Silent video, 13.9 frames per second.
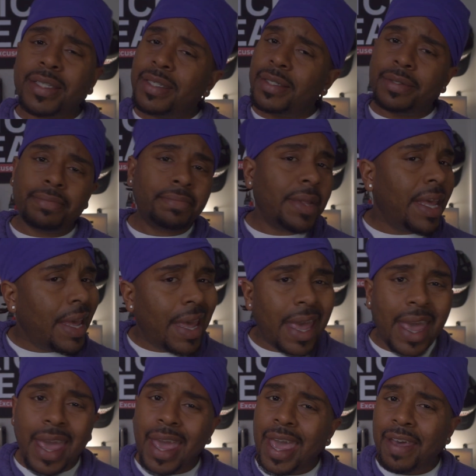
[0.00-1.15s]
and
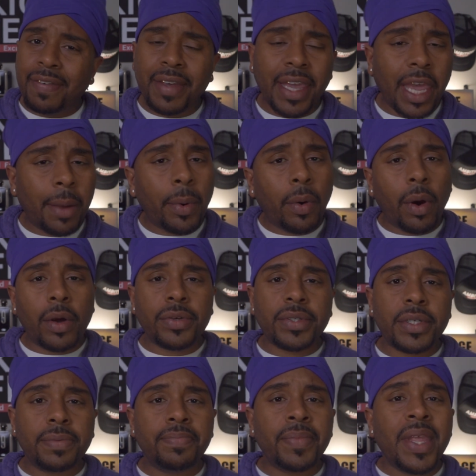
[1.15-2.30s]
haven't came across it.